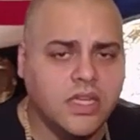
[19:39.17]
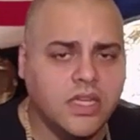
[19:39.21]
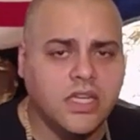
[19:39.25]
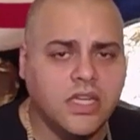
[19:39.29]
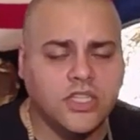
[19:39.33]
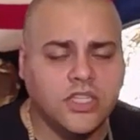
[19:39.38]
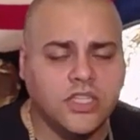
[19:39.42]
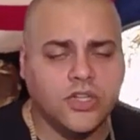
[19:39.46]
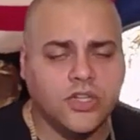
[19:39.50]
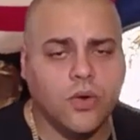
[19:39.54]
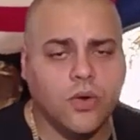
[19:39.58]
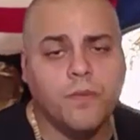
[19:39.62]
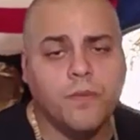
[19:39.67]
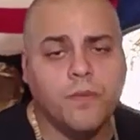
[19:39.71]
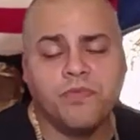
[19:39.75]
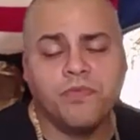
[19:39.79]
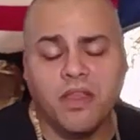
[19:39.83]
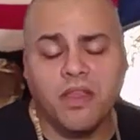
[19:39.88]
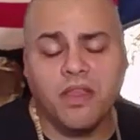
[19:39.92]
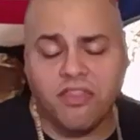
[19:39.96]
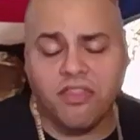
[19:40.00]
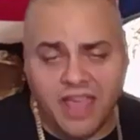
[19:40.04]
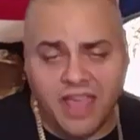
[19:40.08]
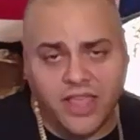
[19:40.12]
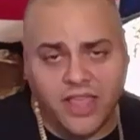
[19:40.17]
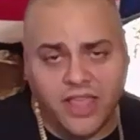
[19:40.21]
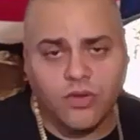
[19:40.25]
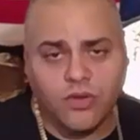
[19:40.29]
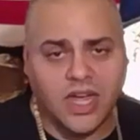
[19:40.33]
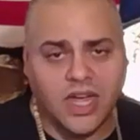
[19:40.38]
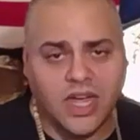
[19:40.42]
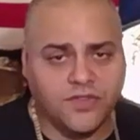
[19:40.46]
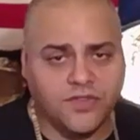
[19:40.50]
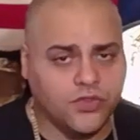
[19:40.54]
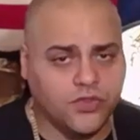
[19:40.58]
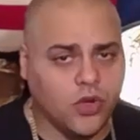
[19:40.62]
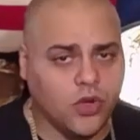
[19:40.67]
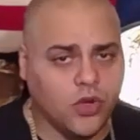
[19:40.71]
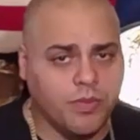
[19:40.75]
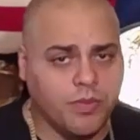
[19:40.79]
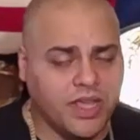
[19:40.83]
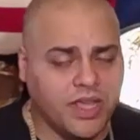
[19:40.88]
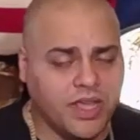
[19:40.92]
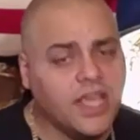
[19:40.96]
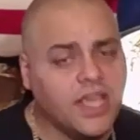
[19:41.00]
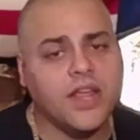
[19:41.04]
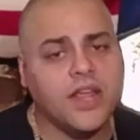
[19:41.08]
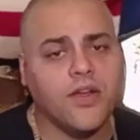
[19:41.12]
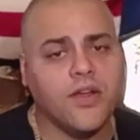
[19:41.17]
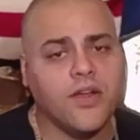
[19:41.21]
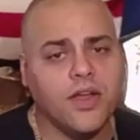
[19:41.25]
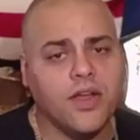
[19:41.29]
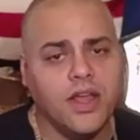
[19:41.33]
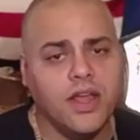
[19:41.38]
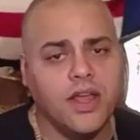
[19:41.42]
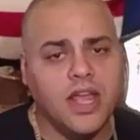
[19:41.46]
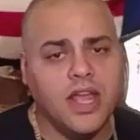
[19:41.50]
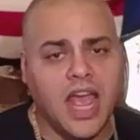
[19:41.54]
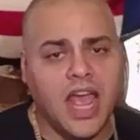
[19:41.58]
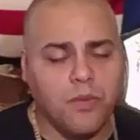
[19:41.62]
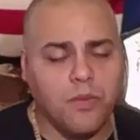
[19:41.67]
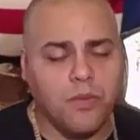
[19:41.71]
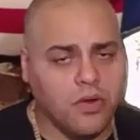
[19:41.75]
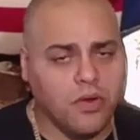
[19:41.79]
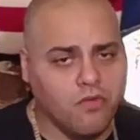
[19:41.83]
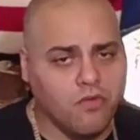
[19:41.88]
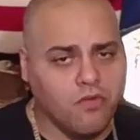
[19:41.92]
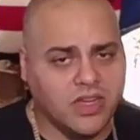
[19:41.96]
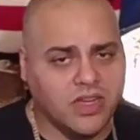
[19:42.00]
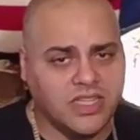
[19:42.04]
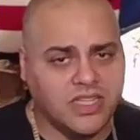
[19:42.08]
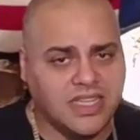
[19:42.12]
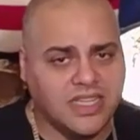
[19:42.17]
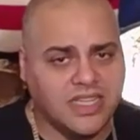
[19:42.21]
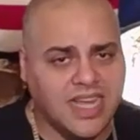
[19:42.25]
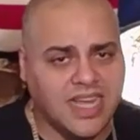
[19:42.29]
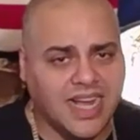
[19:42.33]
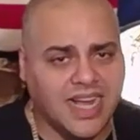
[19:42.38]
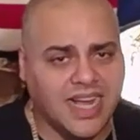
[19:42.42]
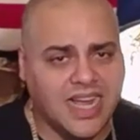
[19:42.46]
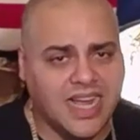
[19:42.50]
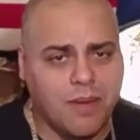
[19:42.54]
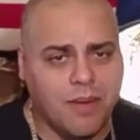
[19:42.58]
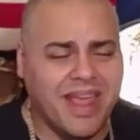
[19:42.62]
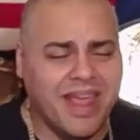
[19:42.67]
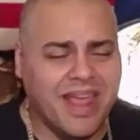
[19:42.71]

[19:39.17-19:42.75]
So thank you guys for joining me here at one wrestling dot com.